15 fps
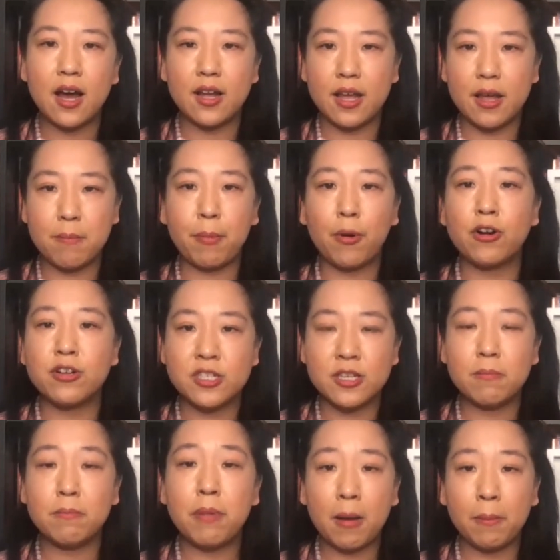in person,
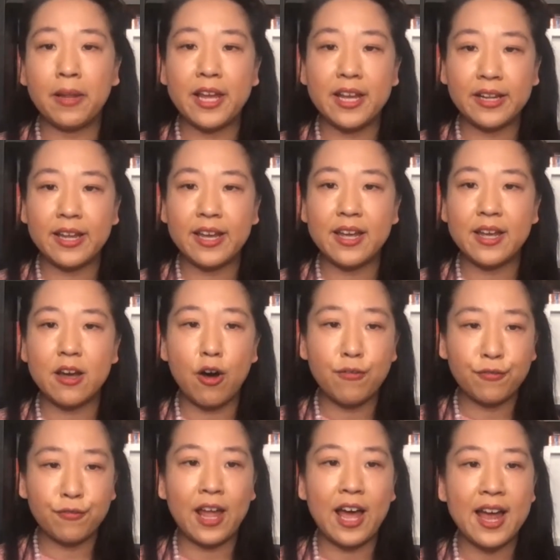publicly,
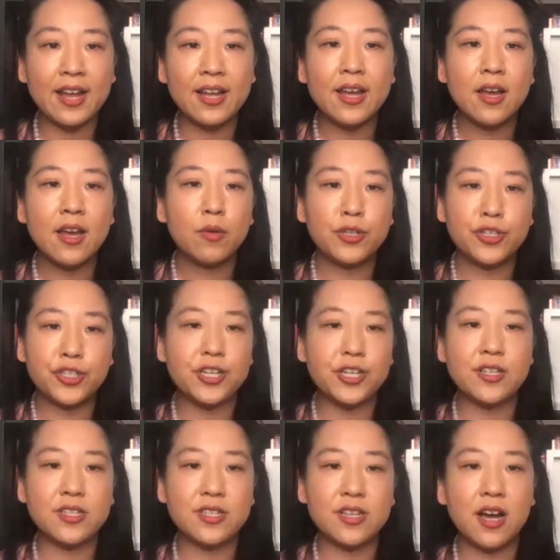offline, which
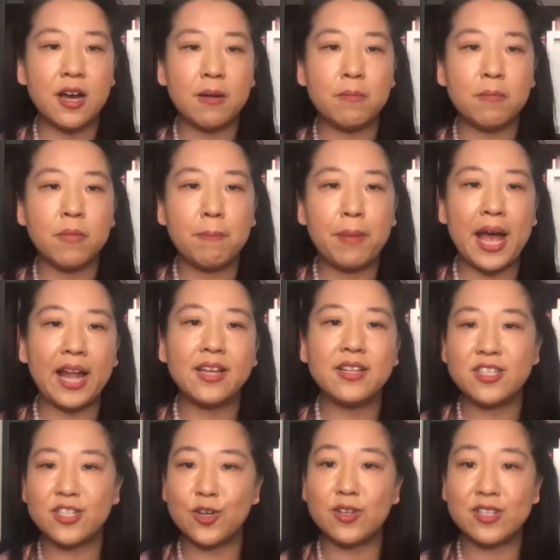is
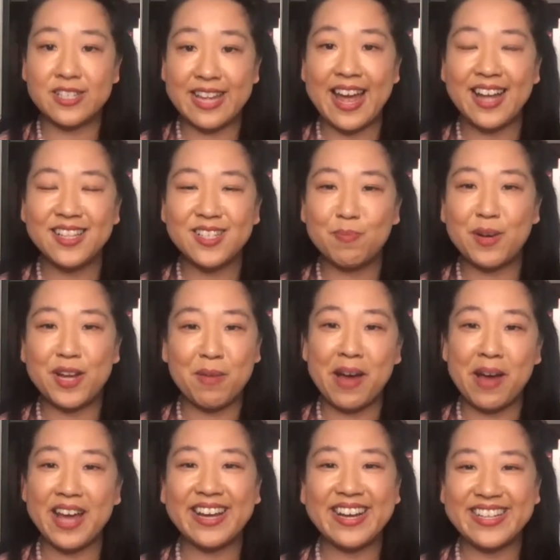balance your stance. But in
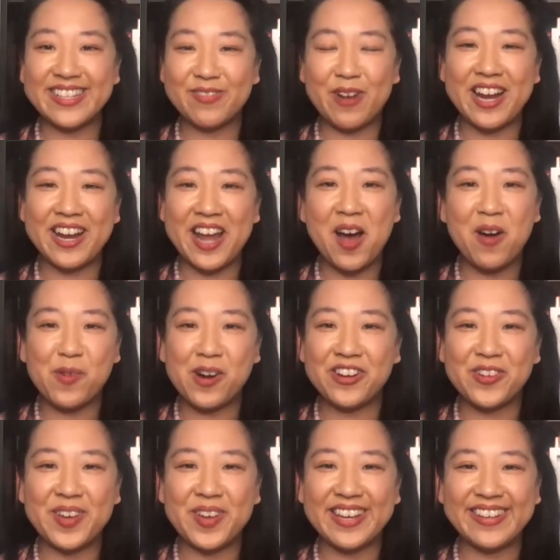my case right now, we're
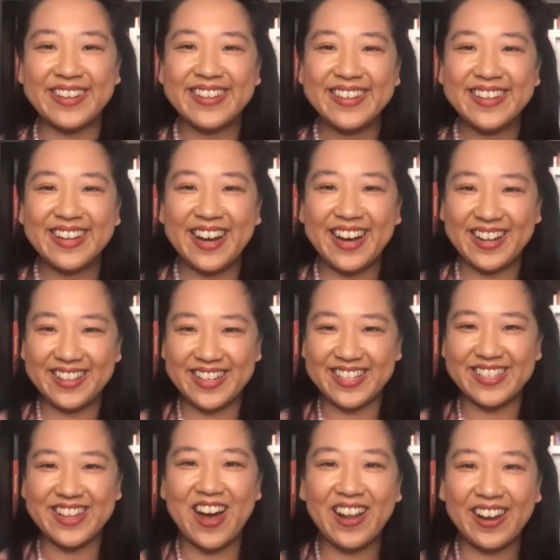doing this
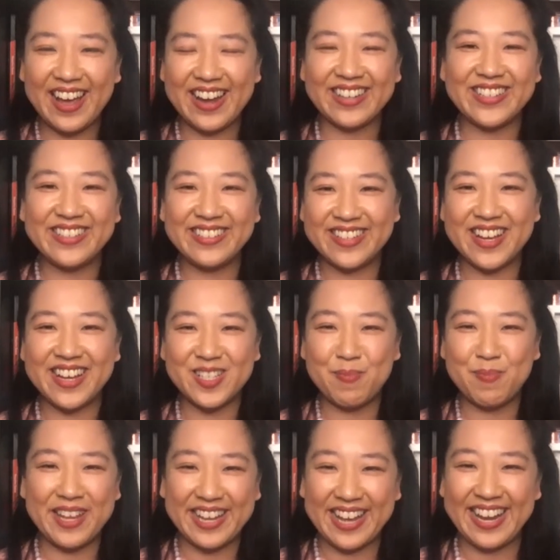online
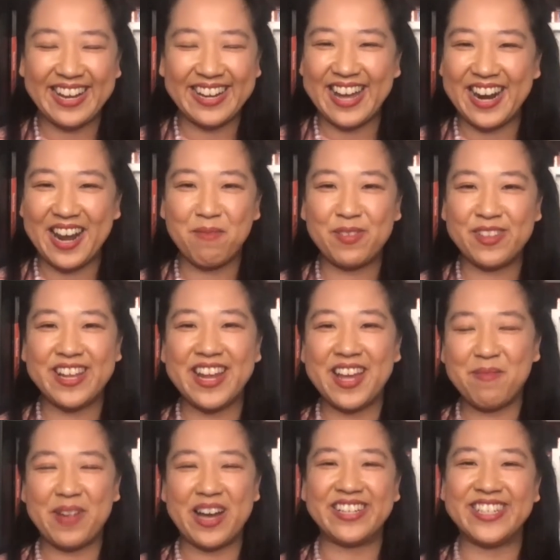speaking, and I'm sitting in
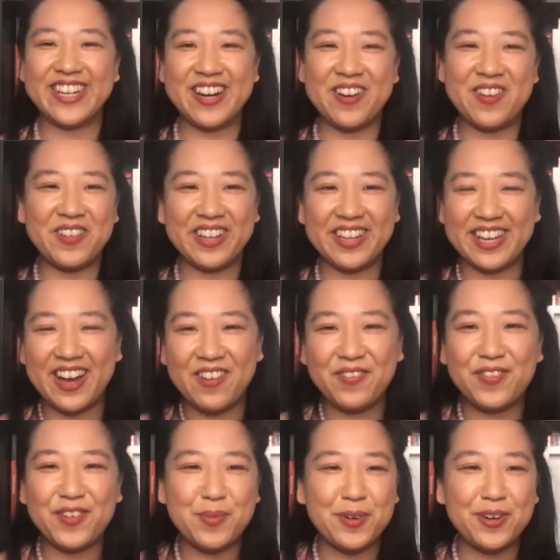my chair really
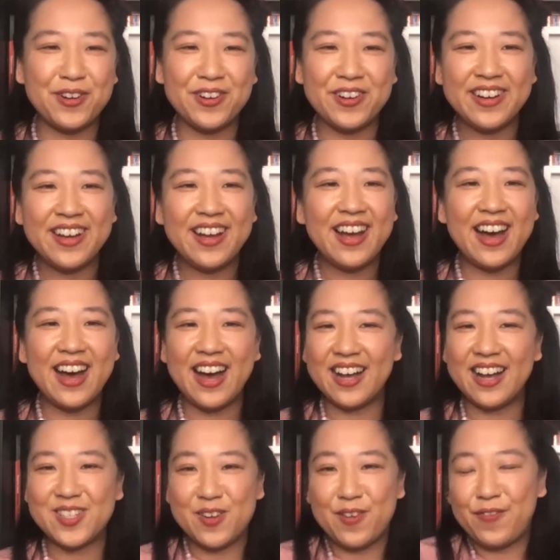comfortable.
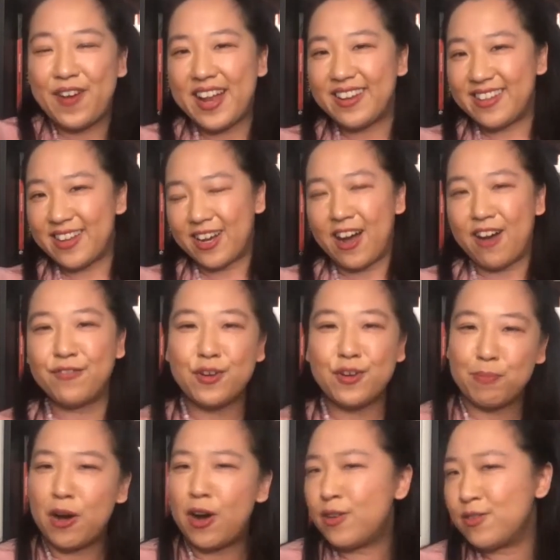So find the comfort
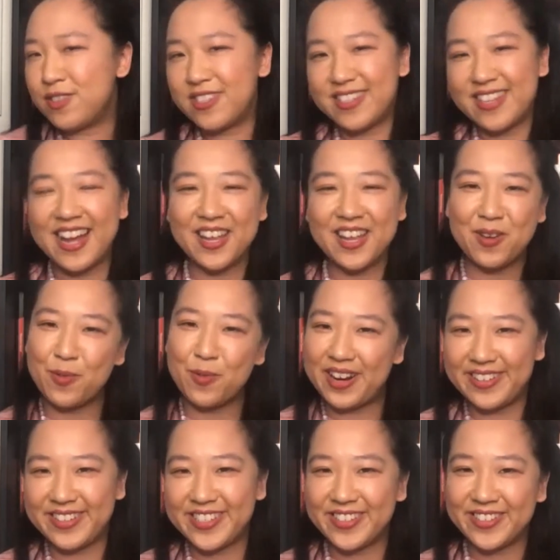pose that you
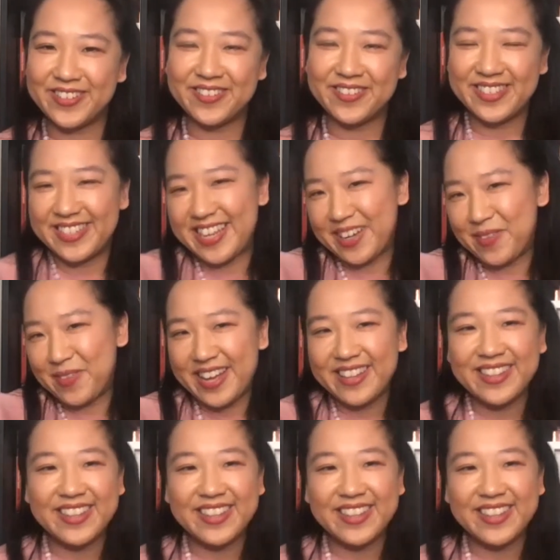wanted to stick with.